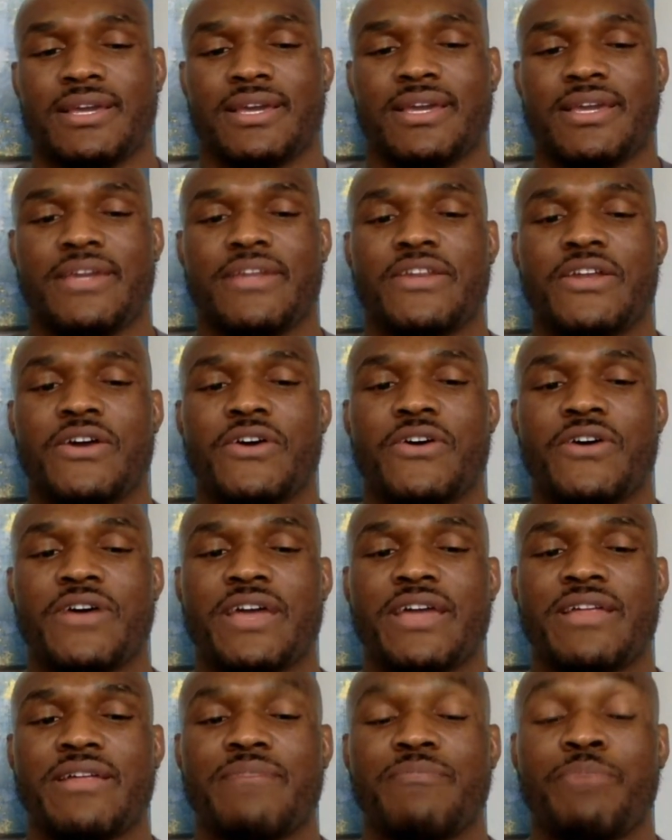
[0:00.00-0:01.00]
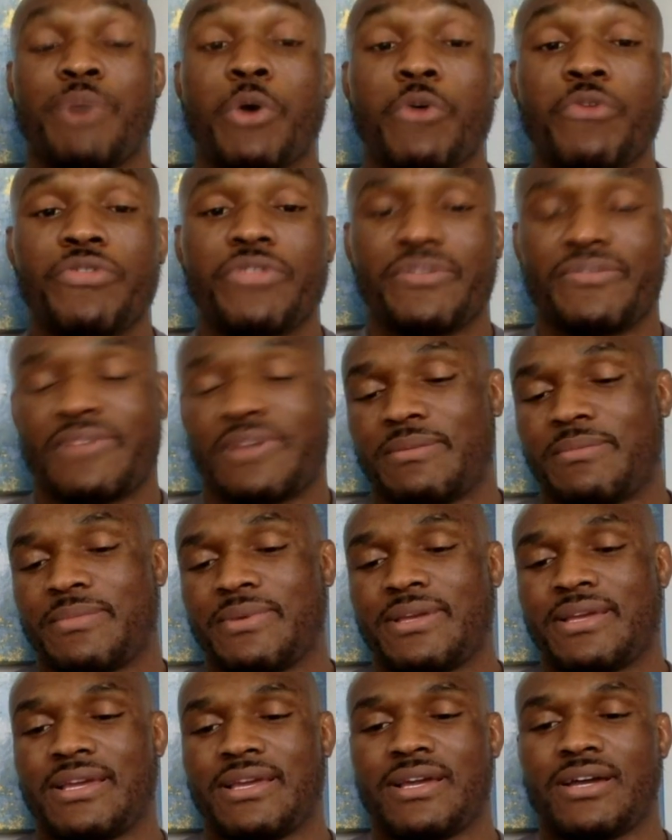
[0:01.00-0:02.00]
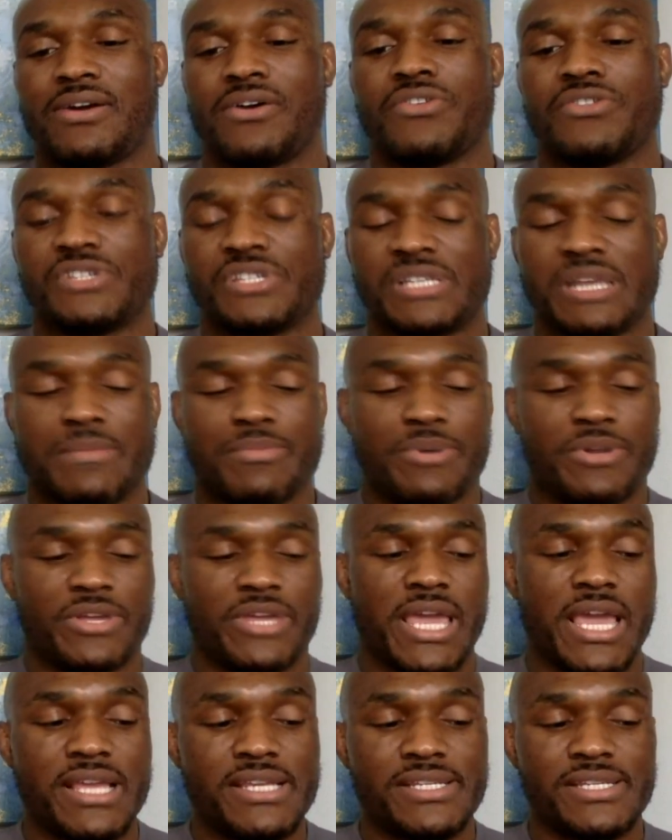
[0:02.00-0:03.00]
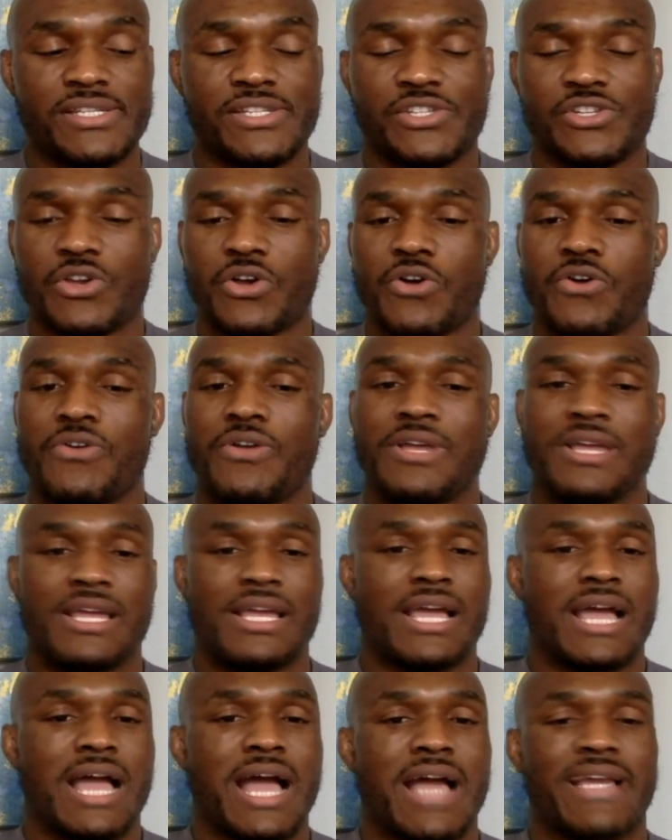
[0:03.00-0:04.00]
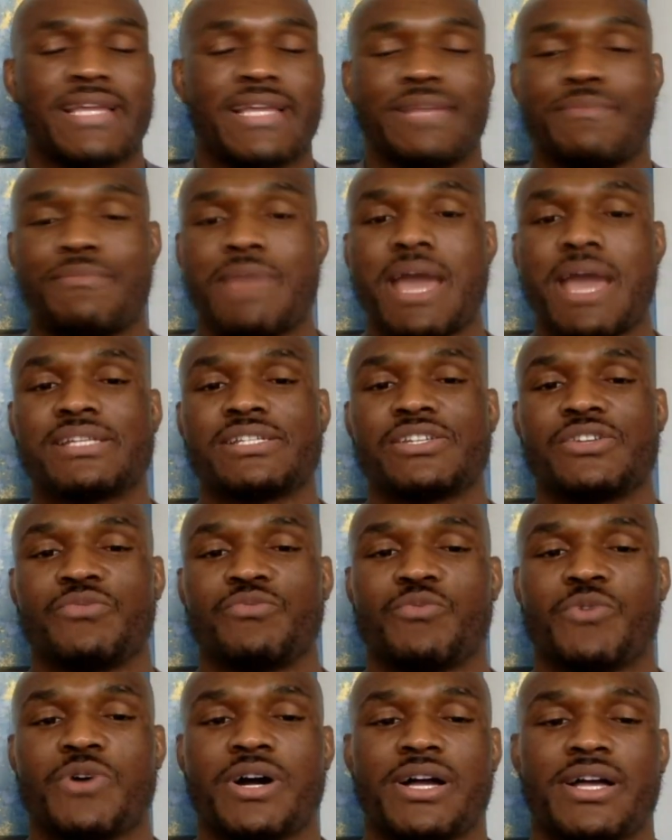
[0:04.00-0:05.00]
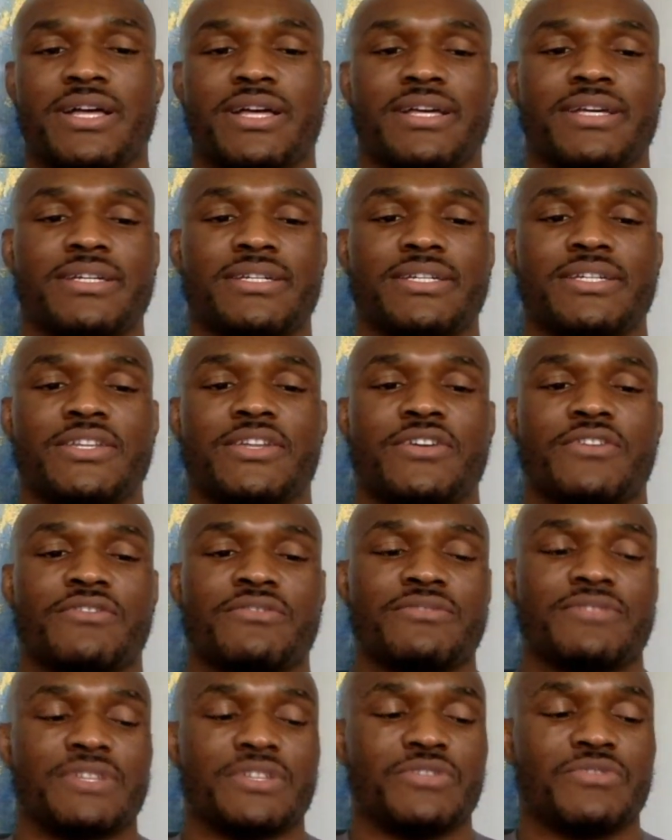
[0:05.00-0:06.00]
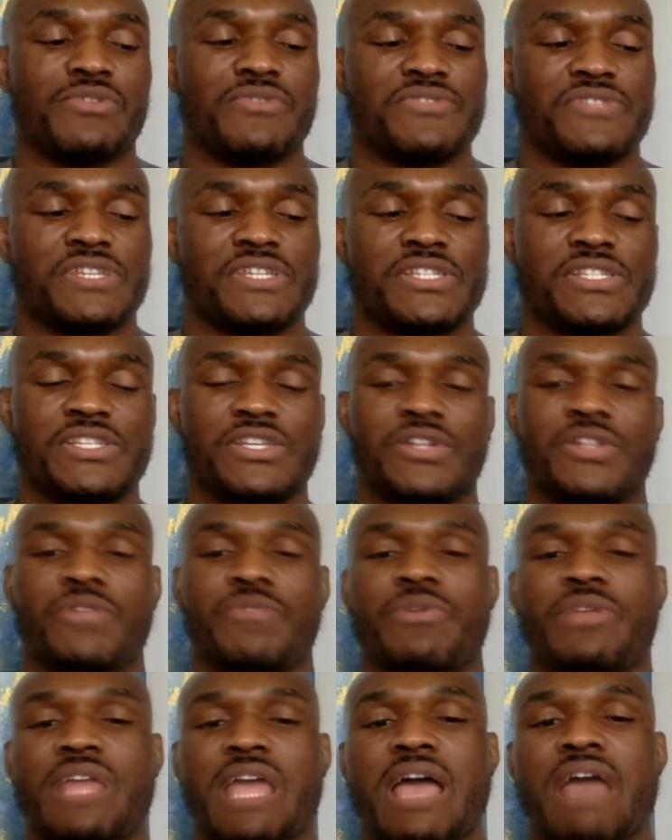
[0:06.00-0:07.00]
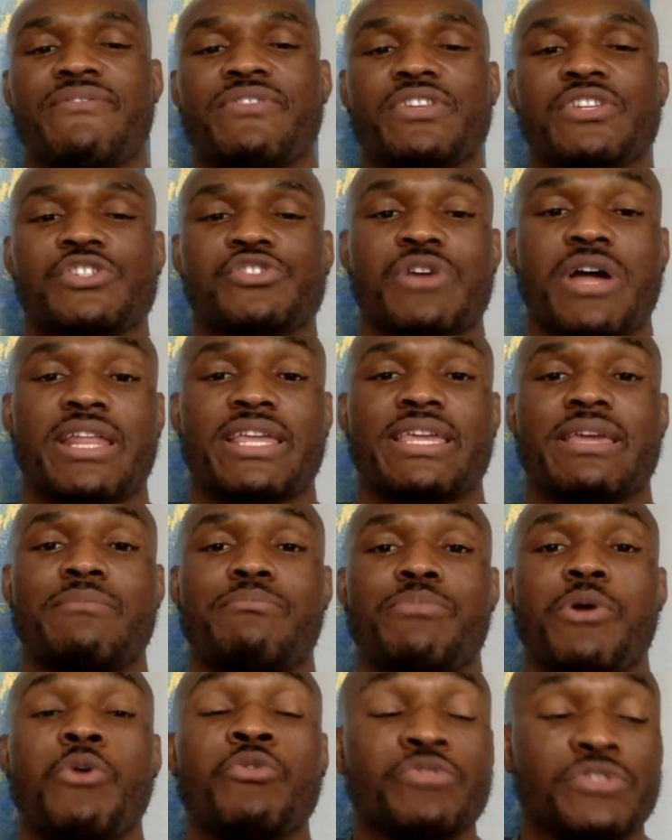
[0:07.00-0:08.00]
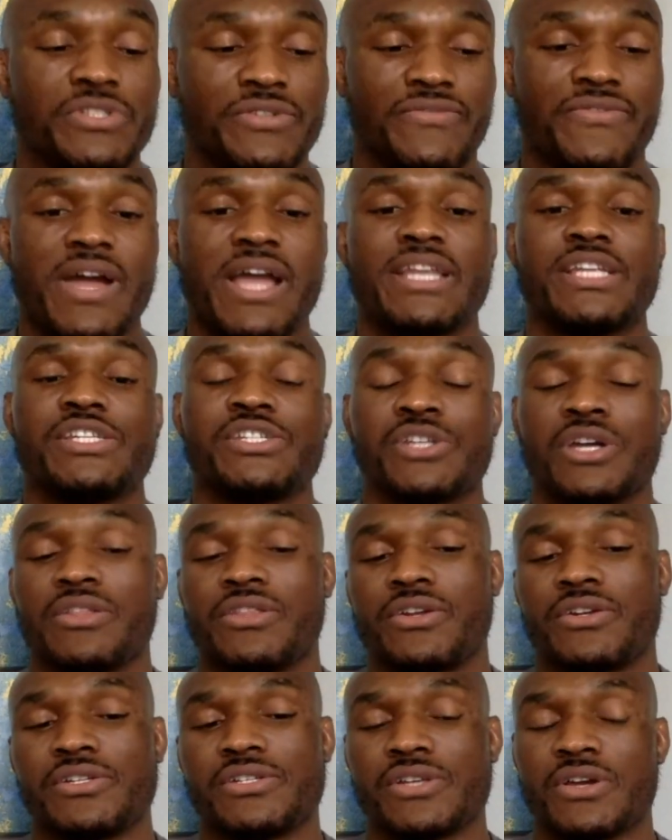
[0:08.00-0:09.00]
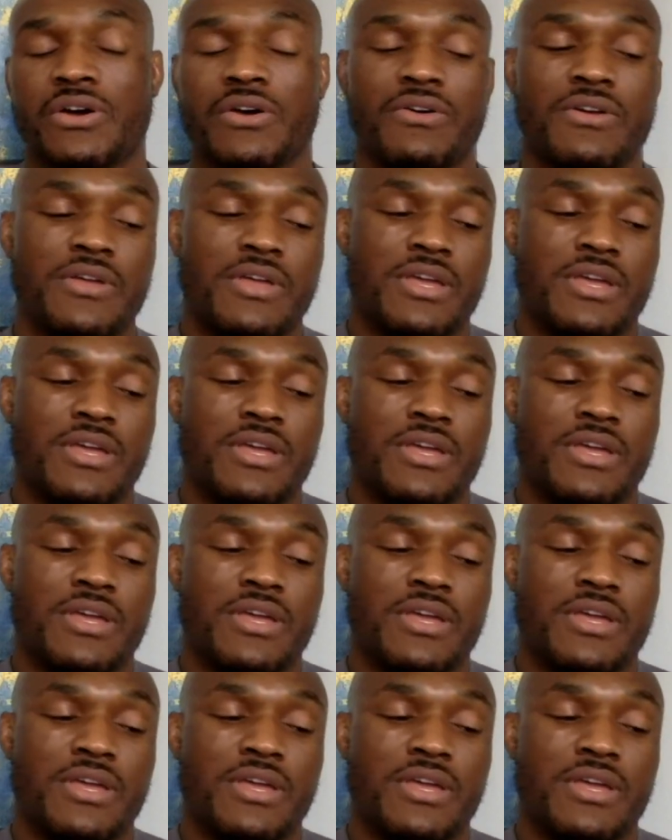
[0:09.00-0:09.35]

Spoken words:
and both of them on separate occasions. So I can imagine what, the UFC is dealing with, having to try to get both to fight each other. So